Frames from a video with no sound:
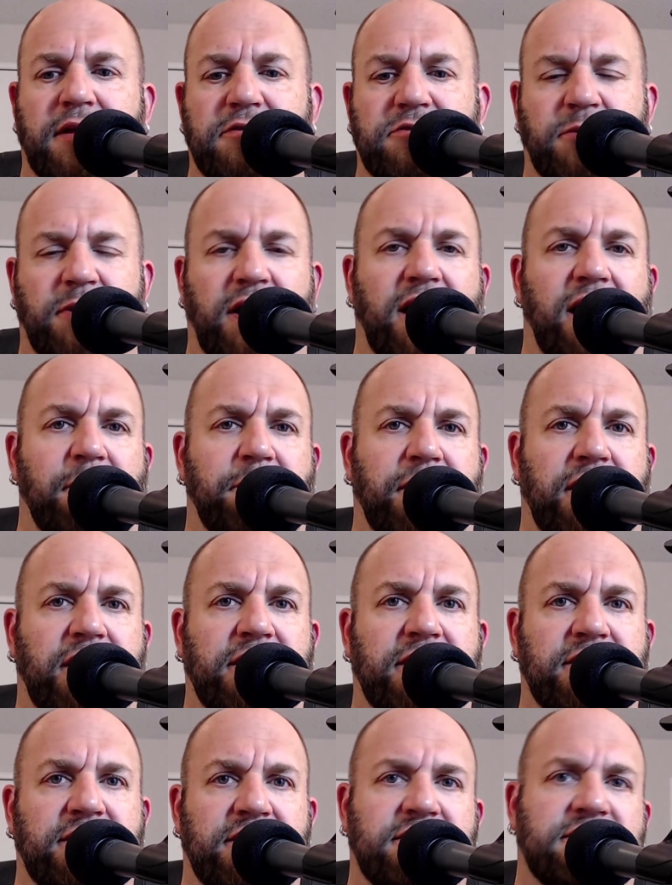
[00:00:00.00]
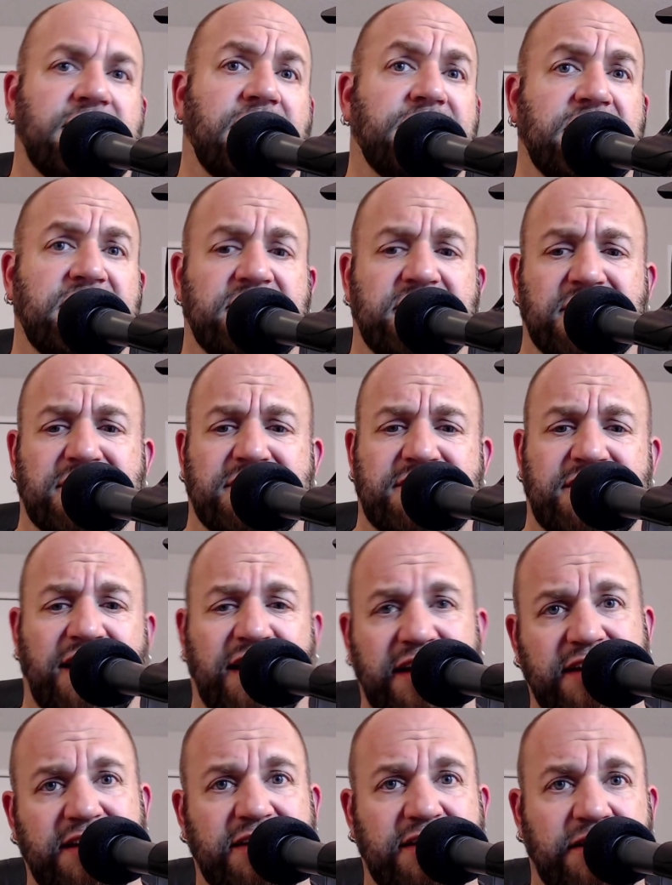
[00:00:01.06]
So I'm going to hop on the
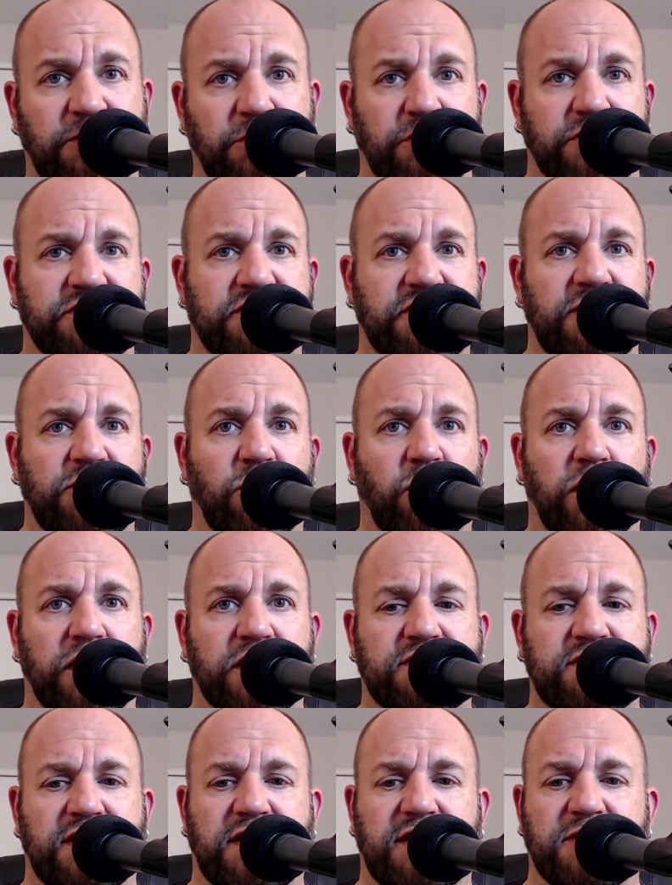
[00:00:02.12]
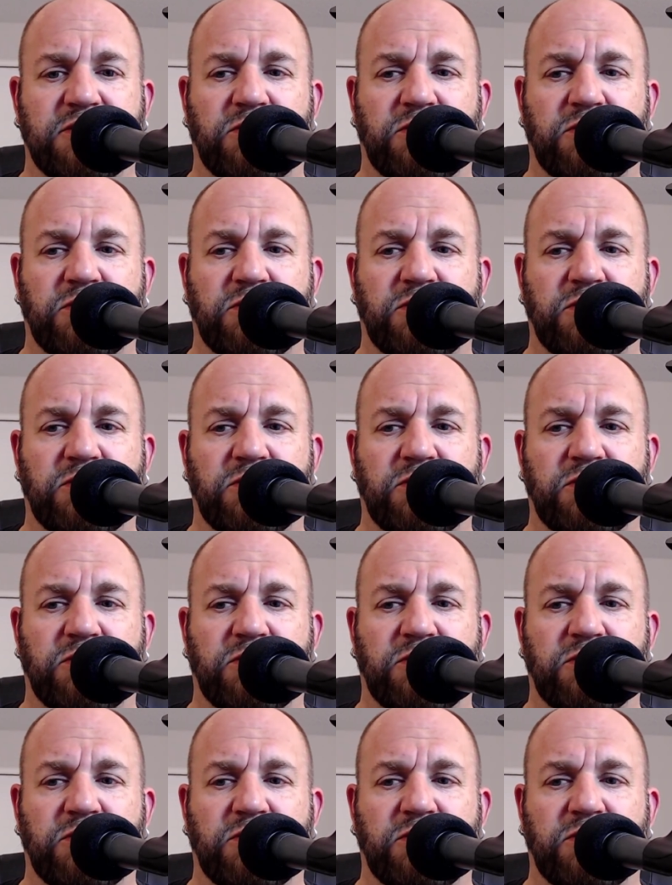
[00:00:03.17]
7610 and we'll see what uh,